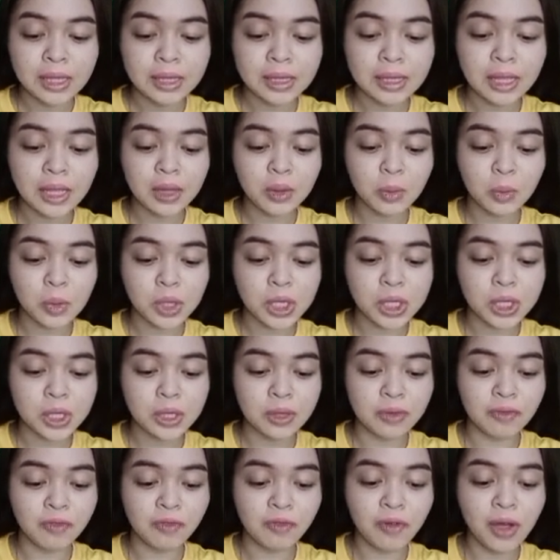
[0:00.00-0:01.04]
Then we should
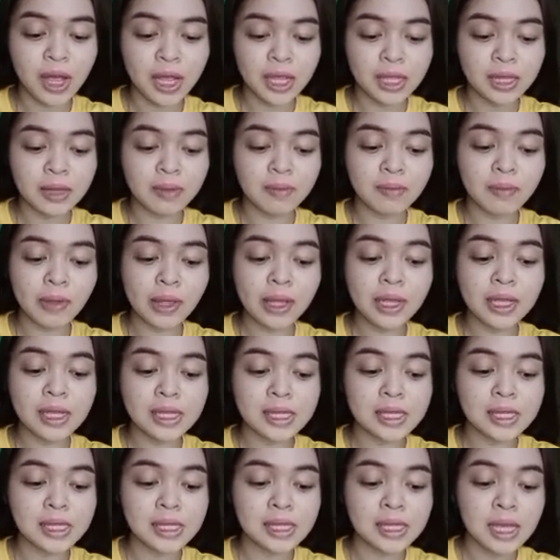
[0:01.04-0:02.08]
find the
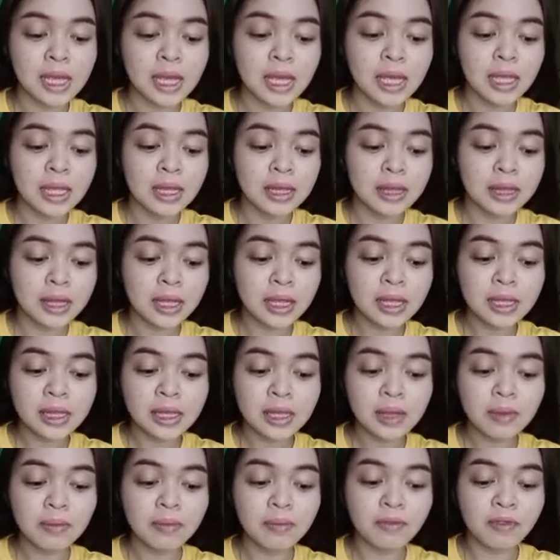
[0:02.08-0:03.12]
biggest
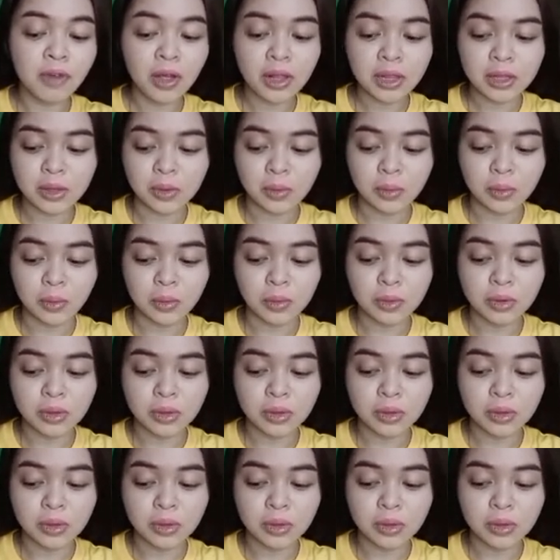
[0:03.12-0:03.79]
negative value